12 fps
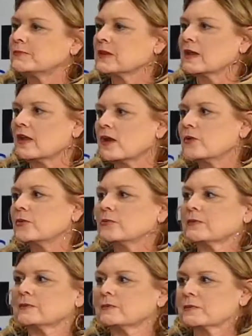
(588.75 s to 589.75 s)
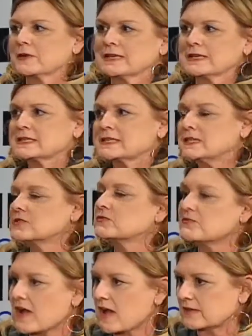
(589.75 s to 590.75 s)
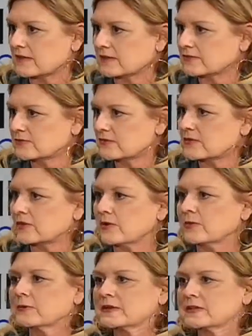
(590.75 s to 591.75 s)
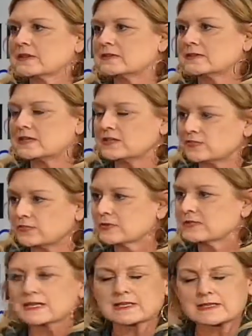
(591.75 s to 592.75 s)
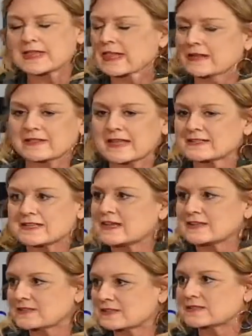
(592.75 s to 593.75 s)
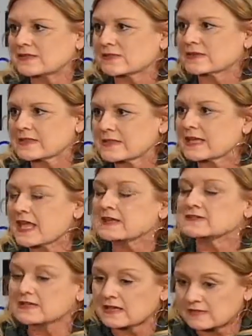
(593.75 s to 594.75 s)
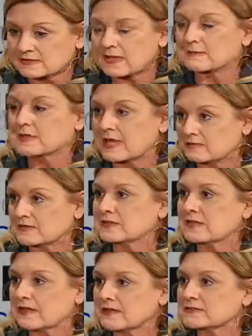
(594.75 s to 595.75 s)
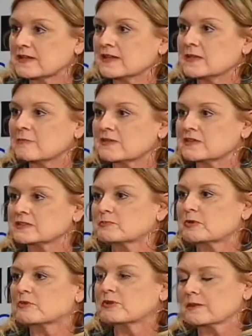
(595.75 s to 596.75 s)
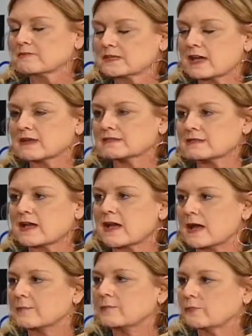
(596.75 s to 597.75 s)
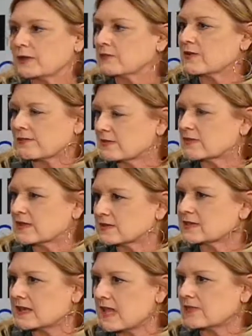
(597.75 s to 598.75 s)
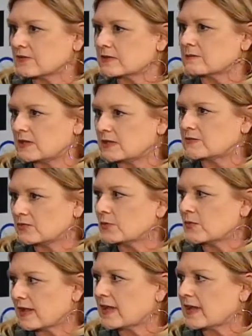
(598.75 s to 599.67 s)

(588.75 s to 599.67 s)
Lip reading: oh, we need to teach phonics or we need to teach fluency. That's not necessarily the case. Sometimes it is, but this program does weave everything together in a meaningful way.